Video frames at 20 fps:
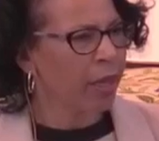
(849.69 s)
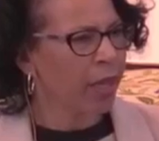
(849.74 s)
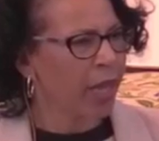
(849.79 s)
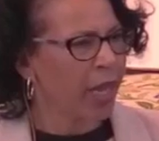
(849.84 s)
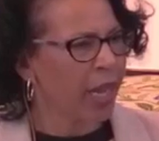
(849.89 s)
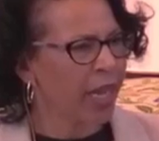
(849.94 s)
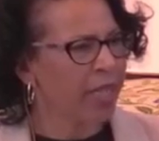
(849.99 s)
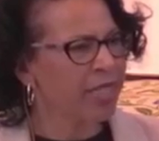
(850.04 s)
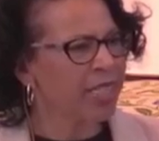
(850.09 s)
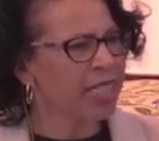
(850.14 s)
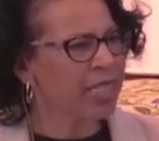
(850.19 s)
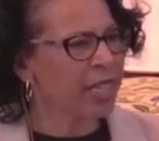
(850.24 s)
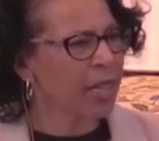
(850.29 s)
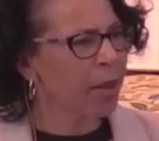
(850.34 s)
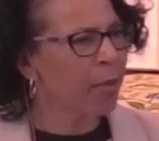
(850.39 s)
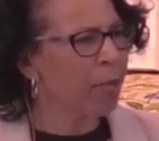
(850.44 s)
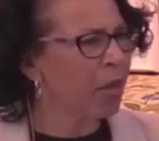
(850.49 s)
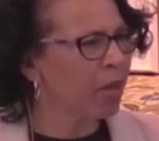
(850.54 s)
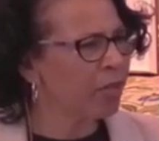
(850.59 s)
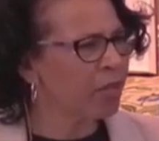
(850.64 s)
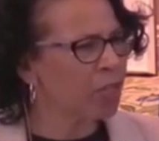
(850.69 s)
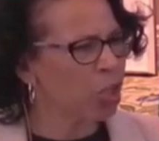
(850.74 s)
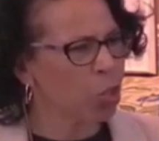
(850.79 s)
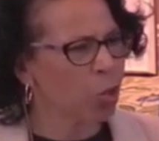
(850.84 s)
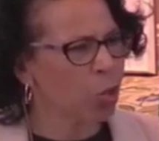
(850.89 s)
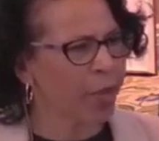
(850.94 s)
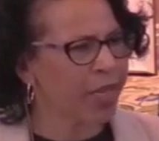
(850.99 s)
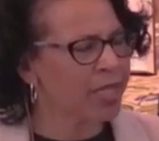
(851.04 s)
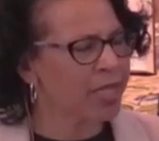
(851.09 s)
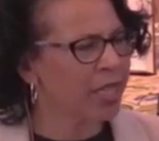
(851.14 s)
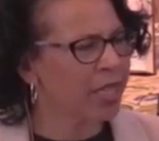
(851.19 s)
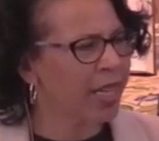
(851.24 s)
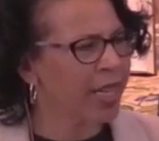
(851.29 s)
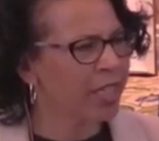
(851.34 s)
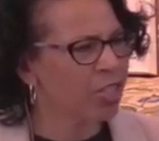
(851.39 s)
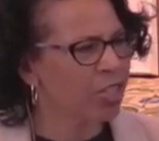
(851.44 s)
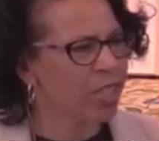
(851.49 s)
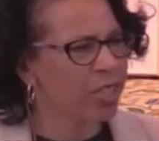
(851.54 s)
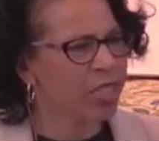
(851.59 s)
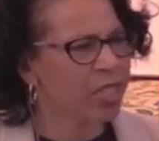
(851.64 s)
In some of the
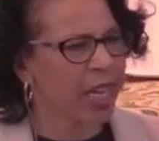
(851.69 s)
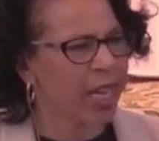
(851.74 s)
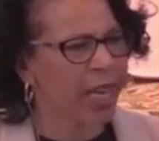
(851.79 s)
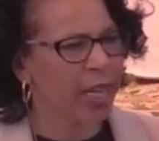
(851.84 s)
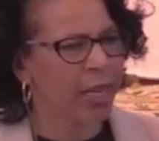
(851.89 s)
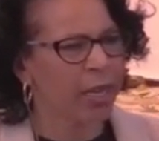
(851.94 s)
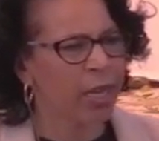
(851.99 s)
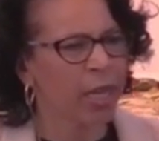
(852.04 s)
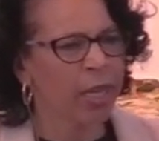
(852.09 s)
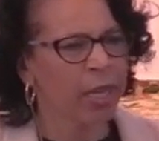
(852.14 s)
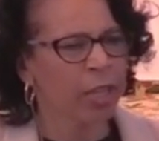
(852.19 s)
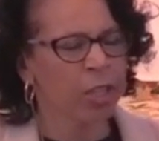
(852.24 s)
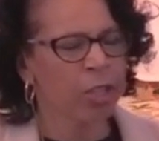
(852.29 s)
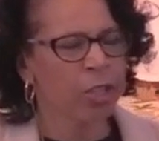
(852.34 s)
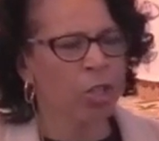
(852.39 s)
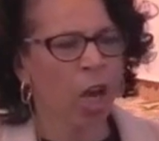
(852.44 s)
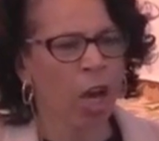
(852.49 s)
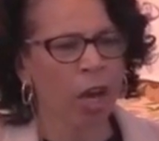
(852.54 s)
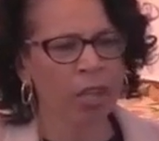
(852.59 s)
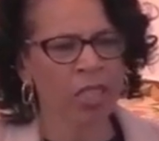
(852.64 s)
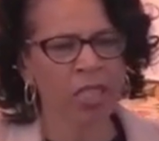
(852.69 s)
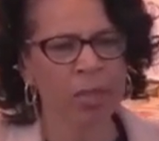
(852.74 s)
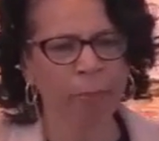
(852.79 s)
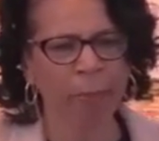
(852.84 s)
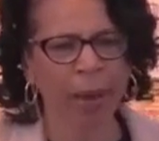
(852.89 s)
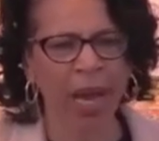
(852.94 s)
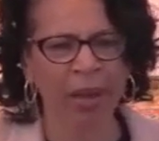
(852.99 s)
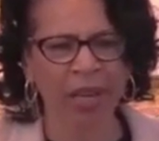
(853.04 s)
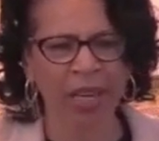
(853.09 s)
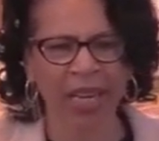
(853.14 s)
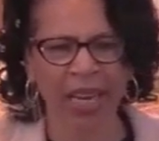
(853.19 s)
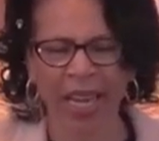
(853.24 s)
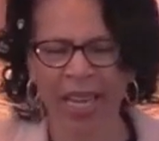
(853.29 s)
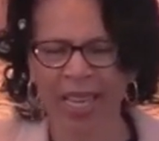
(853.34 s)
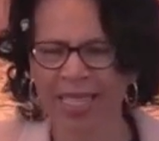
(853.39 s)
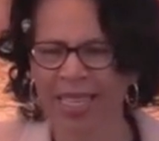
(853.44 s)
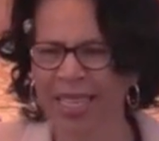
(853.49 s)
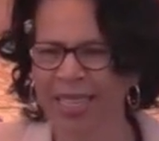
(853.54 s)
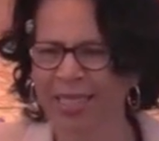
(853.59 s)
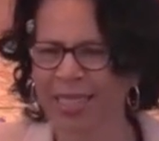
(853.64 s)
translations, it talks about it
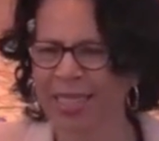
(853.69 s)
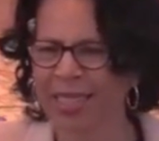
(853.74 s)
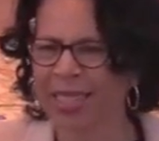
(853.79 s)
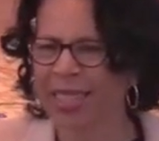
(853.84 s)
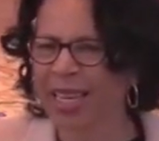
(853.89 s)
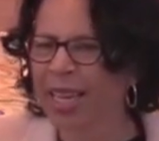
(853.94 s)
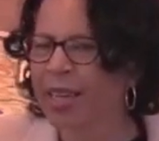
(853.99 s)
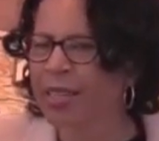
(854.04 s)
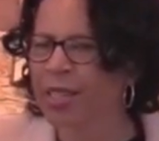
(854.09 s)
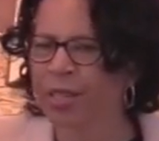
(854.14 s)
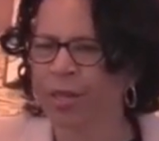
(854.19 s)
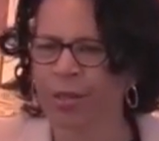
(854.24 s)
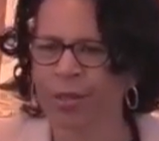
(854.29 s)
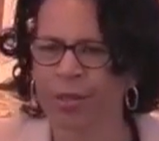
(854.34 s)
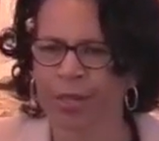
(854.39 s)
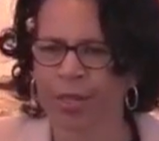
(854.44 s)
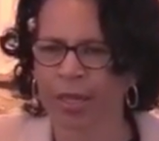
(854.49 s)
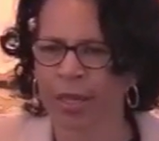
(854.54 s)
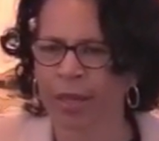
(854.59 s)
as a desert,